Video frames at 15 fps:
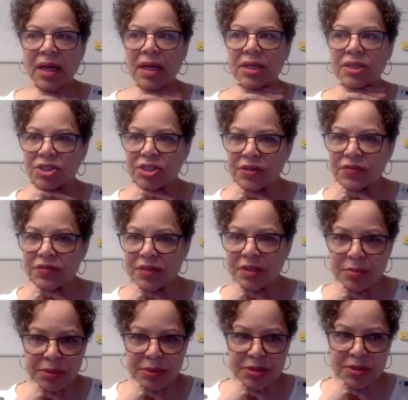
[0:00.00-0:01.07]
A shift
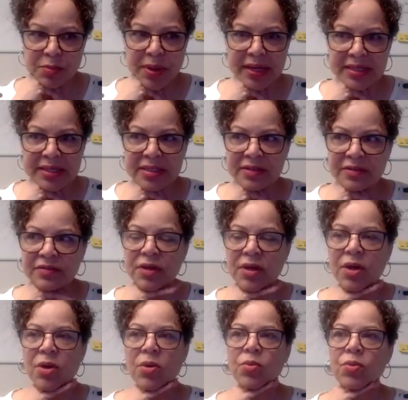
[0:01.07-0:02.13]
in perspective
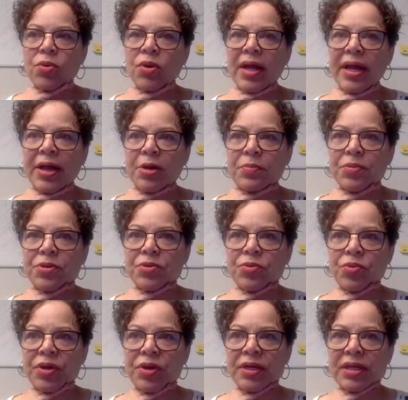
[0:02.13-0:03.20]
will help you
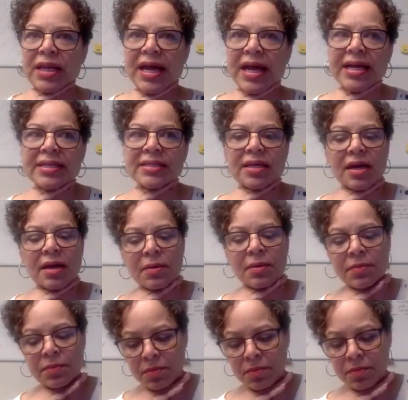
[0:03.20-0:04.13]
realize a